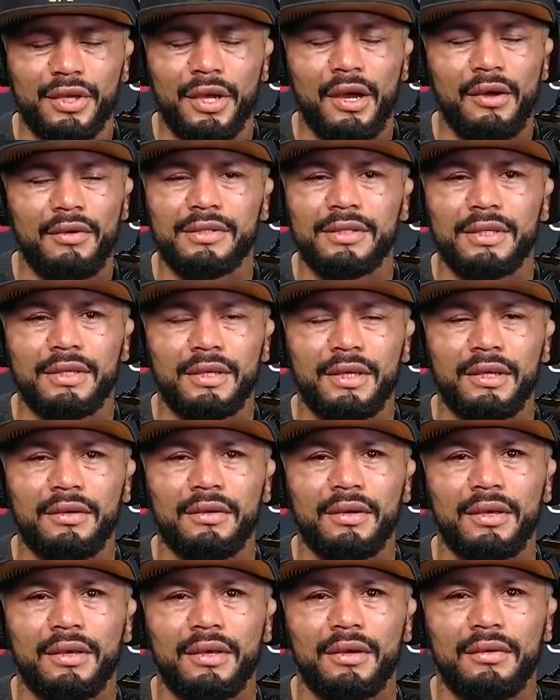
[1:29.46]
table that
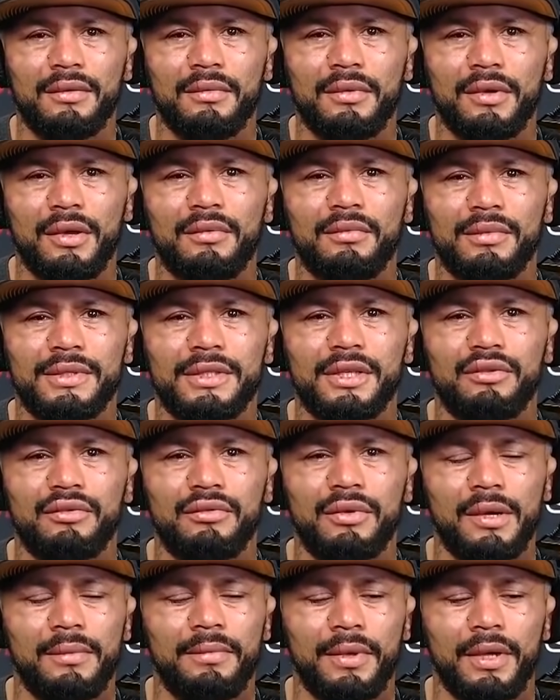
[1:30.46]
just didn't have an equal at
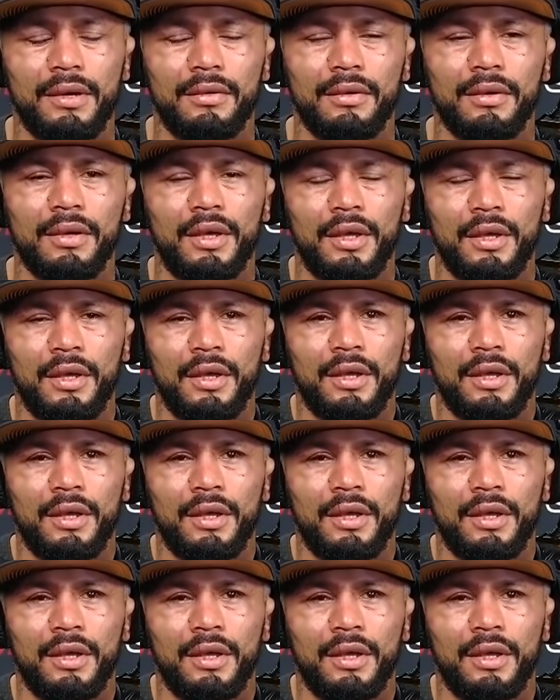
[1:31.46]
125